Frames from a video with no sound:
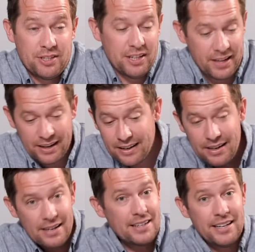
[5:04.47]
to say that
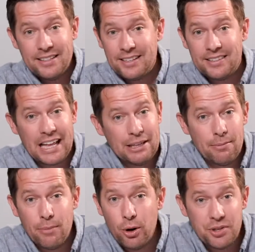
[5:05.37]
because that's exactly
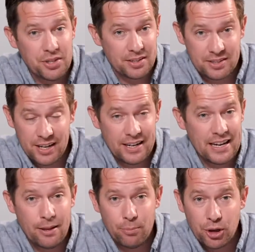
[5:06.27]
what Moses had said
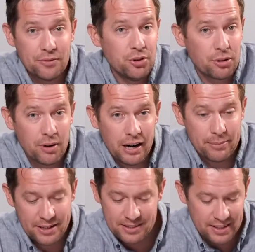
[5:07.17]
in the book of
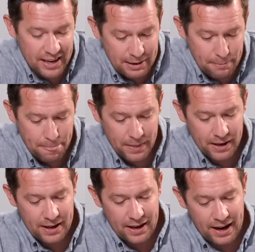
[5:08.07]
Deuteronomy. Same
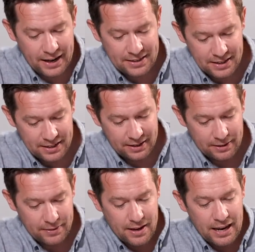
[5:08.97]

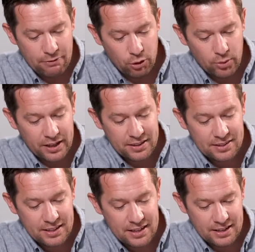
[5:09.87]
idea. And what we're going to
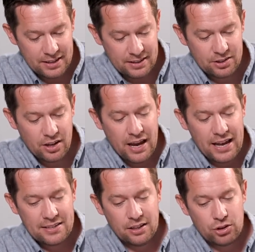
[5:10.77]
see is,
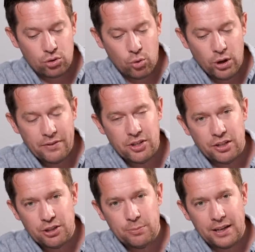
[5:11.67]
as the story of the
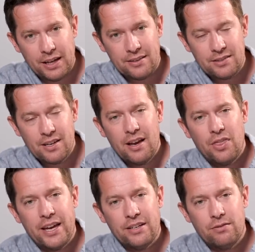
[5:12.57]
judges begins,
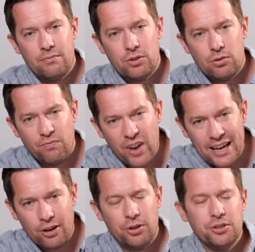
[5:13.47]
they
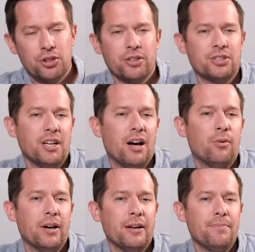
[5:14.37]
fail to trust
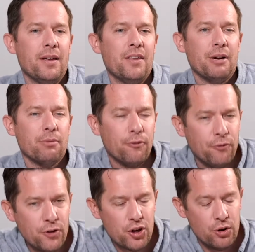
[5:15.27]
Yahweh. They
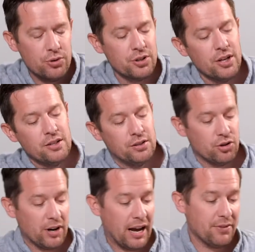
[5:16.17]
refuse to
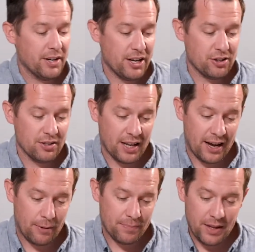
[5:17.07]
drive the nations
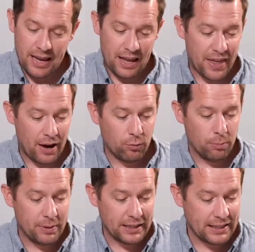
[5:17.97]
out. And that
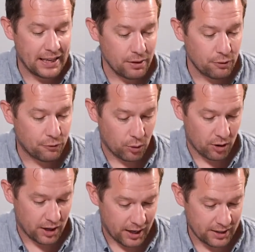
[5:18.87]
will begin
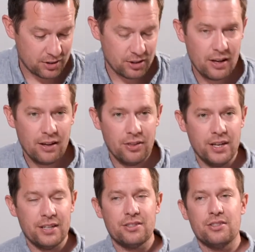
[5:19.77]
for us
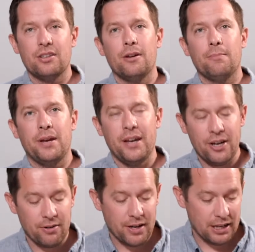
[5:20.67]
this
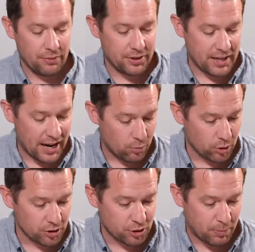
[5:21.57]
period of the
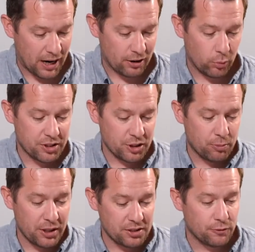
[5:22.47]
downward spiral, which is
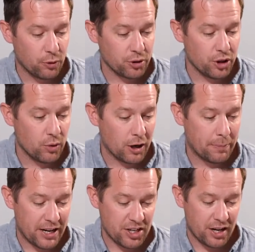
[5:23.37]
printed for you on
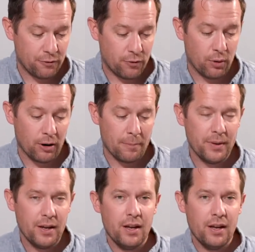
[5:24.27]
page 84.